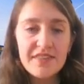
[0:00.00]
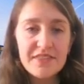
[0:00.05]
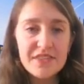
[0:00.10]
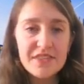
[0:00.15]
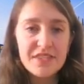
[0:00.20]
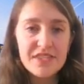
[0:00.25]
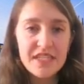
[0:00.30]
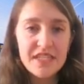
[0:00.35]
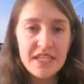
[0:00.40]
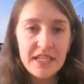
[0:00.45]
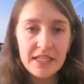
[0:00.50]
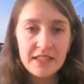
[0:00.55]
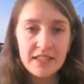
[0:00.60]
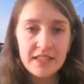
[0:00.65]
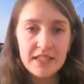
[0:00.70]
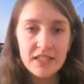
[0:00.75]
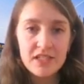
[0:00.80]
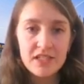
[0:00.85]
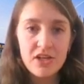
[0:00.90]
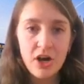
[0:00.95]
Set the
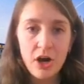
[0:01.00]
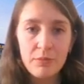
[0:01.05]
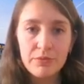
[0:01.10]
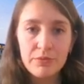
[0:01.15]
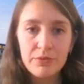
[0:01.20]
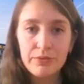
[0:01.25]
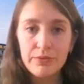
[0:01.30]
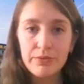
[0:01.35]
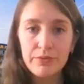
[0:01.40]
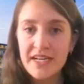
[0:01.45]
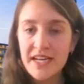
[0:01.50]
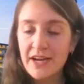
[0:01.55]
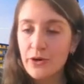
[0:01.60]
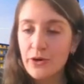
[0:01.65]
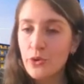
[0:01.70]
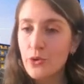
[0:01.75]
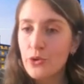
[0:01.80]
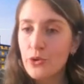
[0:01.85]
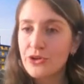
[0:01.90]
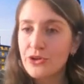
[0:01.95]
scene in the top
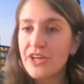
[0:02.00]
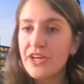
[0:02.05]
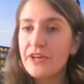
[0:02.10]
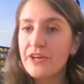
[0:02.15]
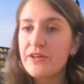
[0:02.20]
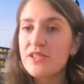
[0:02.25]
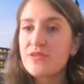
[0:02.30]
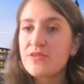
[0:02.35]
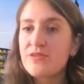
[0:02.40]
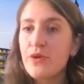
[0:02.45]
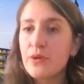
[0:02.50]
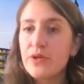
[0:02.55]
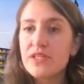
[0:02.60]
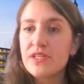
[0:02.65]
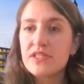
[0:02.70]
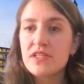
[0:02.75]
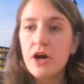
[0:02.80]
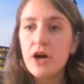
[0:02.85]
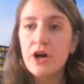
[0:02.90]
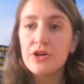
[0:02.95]
right-hand corner here is
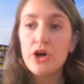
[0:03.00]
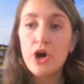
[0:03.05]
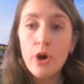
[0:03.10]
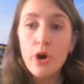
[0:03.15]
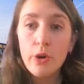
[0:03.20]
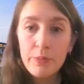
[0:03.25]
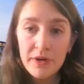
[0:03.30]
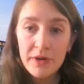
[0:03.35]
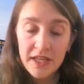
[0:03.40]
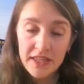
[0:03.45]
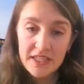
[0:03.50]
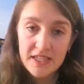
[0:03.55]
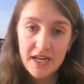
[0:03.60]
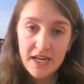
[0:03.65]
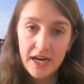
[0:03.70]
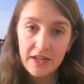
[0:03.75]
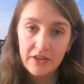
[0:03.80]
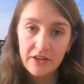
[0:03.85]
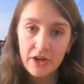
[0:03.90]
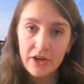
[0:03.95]
focused on opening the
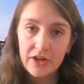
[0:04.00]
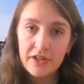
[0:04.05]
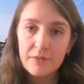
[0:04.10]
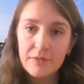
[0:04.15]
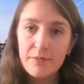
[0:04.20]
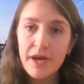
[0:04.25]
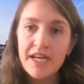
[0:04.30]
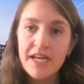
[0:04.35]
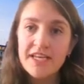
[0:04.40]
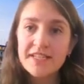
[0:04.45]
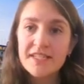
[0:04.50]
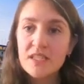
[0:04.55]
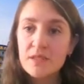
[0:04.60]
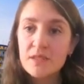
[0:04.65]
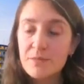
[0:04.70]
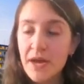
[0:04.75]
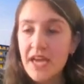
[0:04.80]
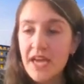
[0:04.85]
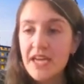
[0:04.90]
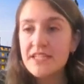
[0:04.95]
dialogue by
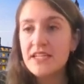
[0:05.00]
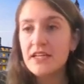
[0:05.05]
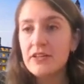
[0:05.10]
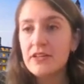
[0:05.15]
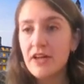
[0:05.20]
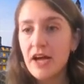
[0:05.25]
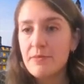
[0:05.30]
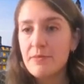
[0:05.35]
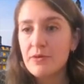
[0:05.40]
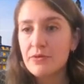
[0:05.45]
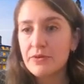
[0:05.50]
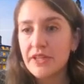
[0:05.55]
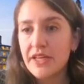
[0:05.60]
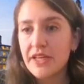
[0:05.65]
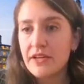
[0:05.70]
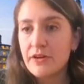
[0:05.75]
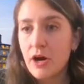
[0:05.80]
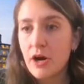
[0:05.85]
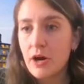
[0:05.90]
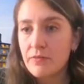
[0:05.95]
expanding
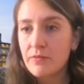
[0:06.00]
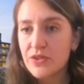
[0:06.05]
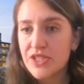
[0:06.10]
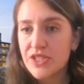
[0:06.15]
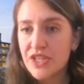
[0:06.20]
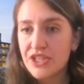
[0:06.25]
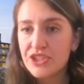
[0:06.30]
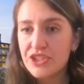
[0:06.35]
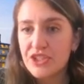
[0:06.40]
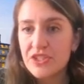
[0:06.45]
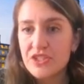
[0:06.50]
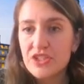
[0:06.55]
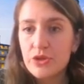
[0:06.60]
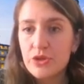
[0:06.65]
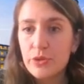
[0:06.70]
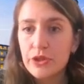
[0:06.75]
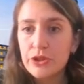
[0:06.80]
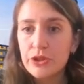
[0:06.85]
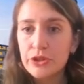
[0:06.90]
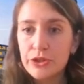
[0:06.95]
climate-related conversations
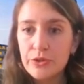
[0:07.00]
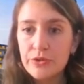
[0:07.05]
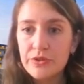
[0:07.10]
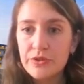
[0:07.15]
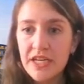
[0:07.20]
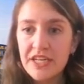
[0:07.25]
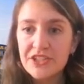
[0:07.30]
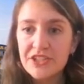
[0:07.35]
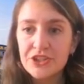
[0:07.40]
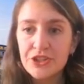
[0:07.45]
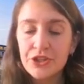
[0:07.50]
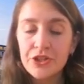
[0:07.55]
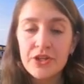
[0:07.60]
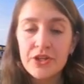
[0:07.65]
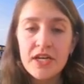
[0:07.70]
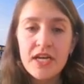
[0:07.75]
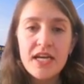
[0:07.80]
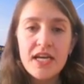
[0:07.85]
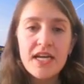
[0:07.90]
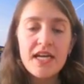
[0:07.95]
to include
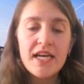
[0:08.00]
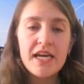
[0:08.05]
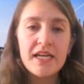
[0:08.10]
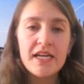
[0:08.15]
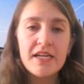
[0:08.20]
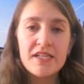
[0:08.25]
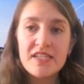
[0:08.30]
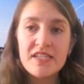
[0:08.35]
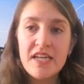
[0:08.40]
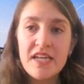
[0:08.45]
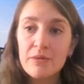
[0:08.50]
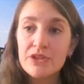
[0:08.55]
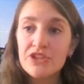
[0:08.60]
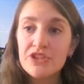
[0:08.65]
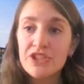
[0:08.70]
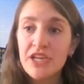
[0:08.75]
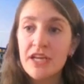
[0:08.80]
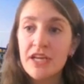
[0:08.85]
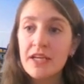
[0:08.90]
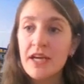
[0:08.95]
nature and
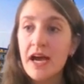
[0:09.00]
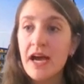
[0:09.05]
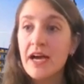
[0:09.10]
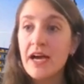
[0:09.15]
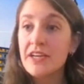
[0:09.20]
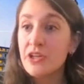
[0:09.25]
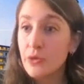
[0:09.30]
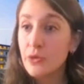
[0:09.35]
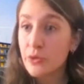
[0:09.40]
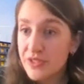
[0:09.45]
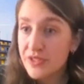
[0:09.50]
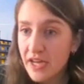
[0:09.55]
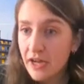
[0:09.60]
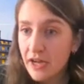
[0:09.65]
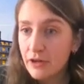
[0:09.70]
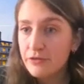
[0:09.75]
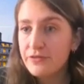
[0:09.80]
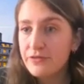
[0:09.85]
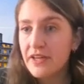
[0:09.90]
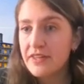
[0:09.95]
establishing
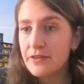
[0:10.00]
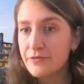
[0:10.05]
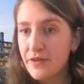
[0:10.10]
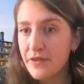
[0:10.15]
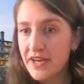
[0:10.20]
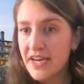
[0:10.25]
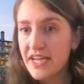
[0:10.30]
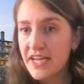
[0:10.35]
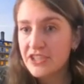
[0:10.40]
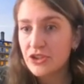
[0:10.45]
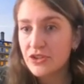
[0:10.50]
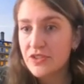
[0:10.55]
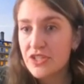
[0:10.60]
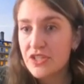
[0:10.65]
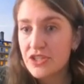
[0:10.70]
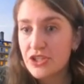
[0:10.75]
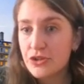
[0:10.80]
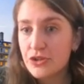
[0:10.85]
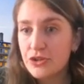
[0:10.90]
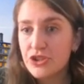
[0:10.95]
yourself and the financial
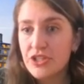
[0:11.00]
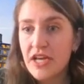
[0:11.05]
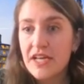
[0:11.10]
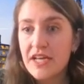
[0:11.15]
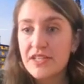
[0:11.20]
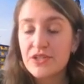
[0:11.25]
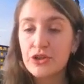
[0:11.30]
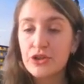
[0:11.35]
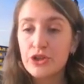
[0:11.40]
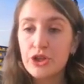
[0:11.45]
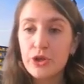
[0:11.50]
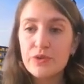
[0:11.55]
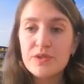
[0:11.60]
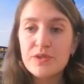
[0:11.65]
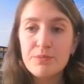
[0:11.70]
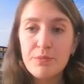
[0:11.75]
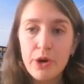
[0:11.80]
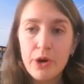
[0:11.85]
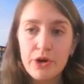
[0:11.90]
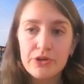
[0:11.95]
institution as a
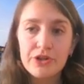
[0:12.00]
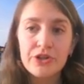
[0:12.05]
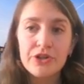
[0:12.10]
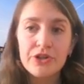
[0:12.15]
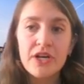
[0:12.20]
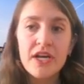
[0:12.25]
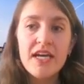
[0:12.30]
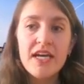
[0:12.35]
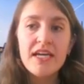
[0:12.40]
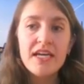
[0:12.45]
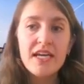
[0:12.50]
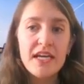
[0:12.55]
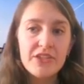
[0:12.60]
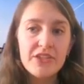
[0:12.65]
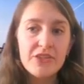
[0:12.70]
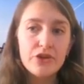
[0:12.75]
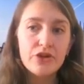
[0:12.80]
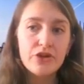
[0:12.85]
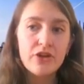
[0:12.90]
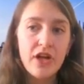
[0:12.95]
close partner
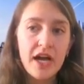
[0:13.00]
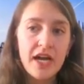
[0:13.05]
in your